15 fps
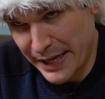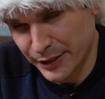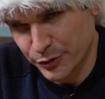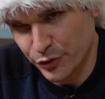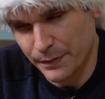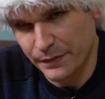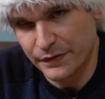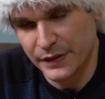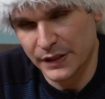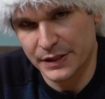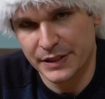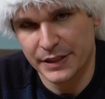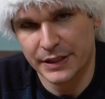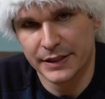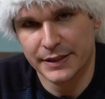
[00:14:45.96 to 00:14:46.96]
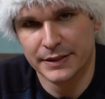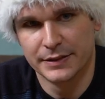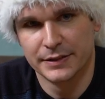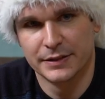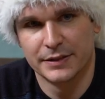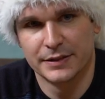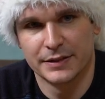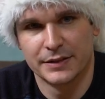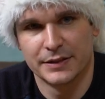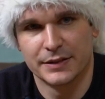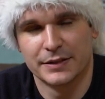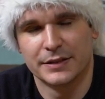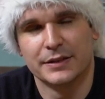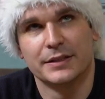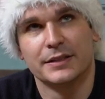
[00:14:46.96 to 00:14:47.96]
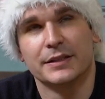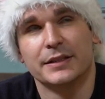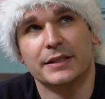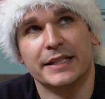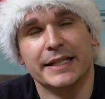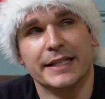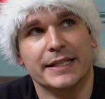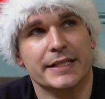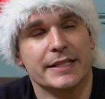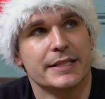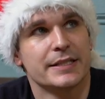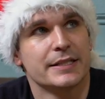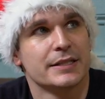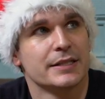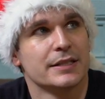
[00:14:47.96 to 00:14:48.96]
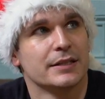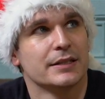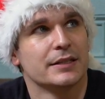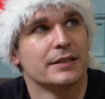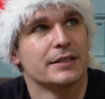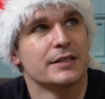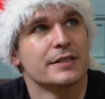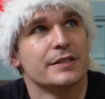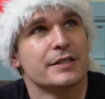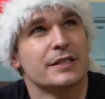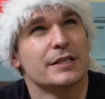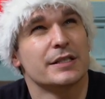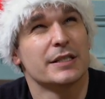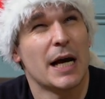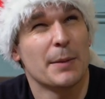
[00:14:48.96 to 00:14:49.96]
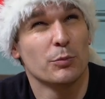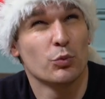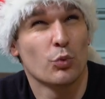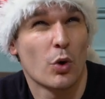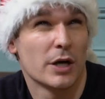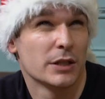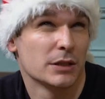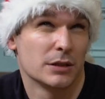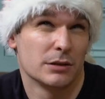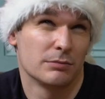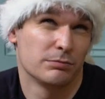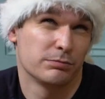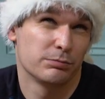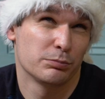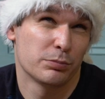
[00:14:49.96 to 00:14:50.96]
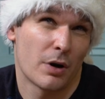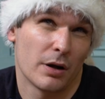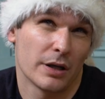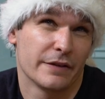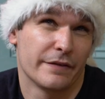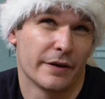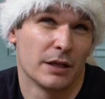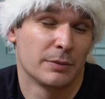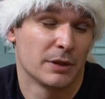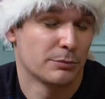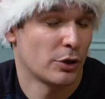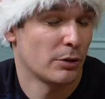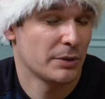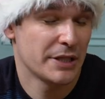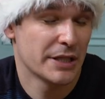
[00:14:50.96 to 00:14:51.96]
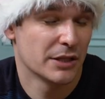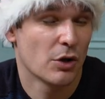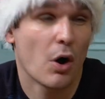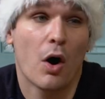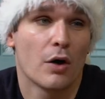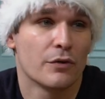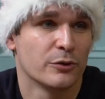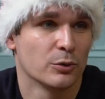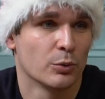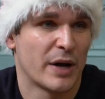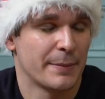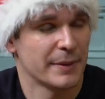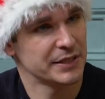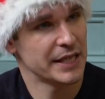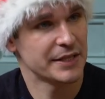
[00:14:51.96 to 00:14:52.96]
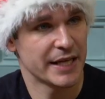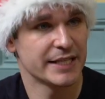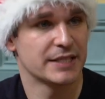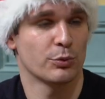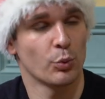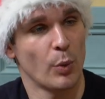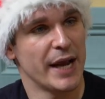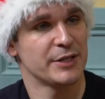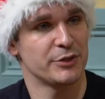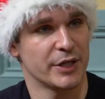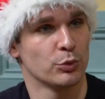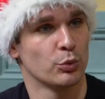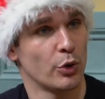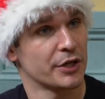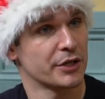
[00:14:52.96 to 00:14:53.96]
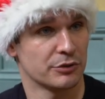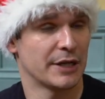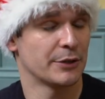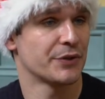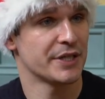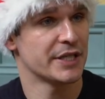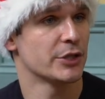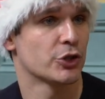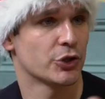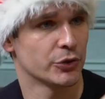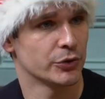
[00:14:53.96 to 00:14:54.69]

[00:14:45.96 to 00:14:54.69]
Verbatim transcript: backdrop filter is somewhat polyfillable, probably in an awful way, but there's ways you can work around the